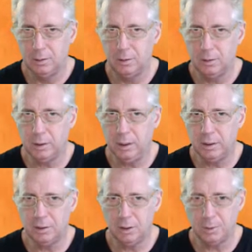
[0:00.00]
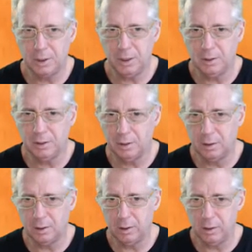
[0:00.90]
Okay, it stops us.
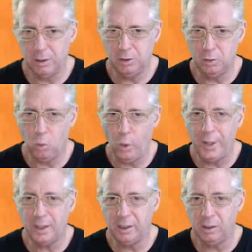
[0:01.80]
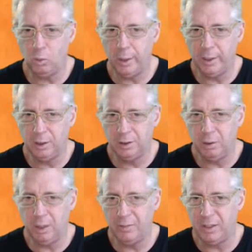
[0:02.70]
Now we're going to wait a little while until
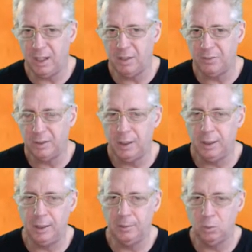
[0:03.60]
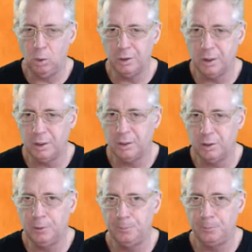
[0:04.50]
we have enough water
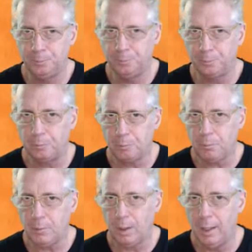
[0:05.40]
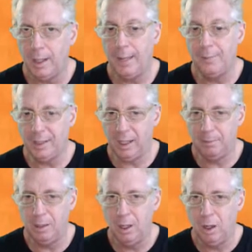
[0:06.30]
to end the
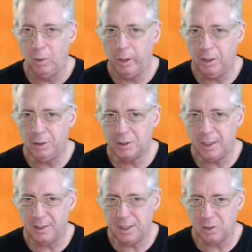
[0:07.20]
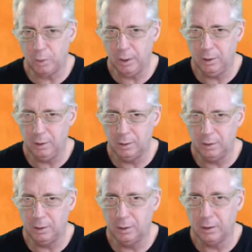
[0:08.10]
game. We're going to attack this one,
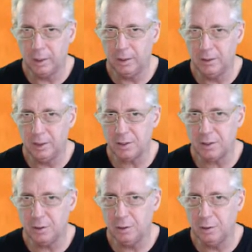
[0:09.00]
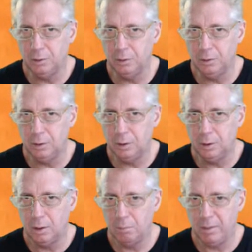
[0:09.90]
okay, just to
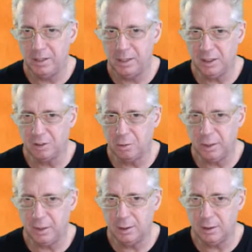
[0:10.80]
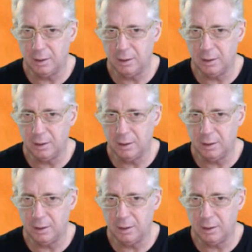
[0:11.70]
make things right.